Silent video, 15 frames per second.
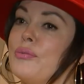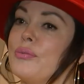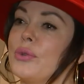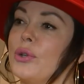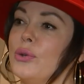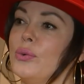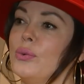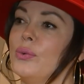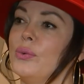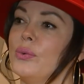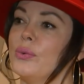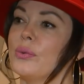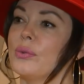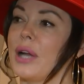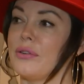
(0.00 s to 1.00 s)
you
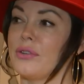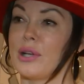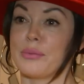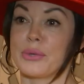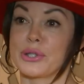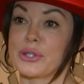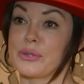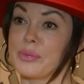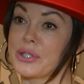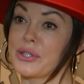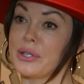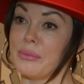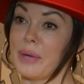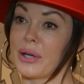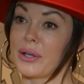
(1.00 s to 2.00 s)
have a lot more suspicion
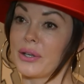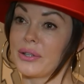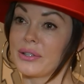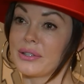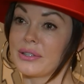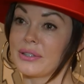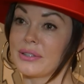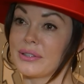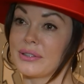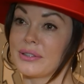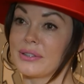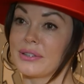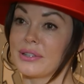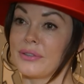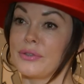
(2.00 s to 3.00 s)
about you,
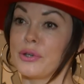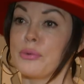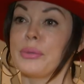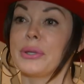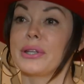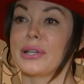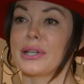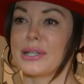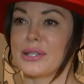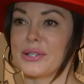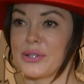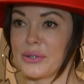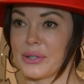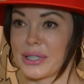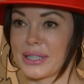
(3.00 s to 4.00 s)
of your ability to
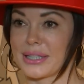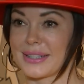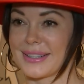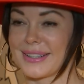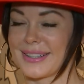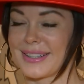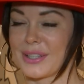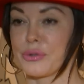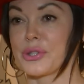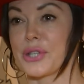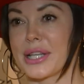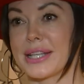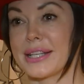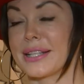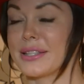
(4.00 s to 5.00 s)
do it, which I
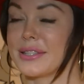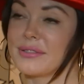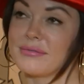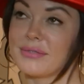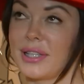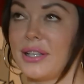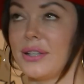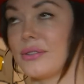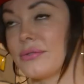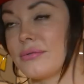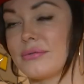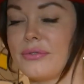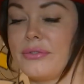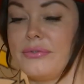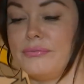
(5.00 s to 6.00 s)
think is, you know,
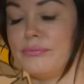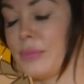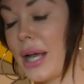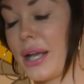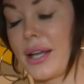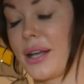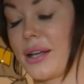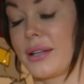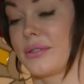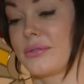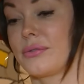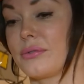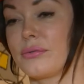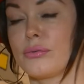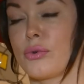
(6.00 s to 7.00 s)
I
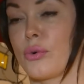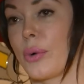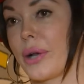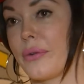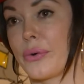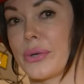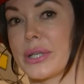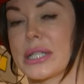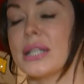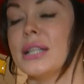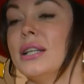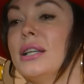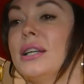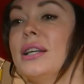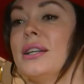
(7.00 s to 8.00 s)
for whatever reason,
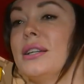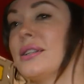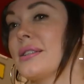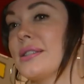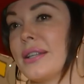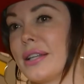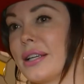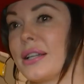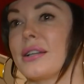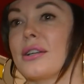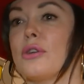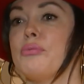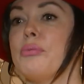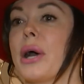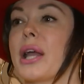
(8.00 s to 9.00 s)
silly.
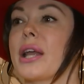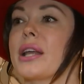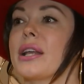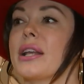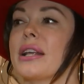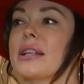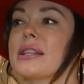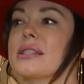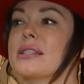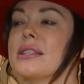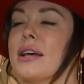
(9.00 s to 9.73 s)
But it's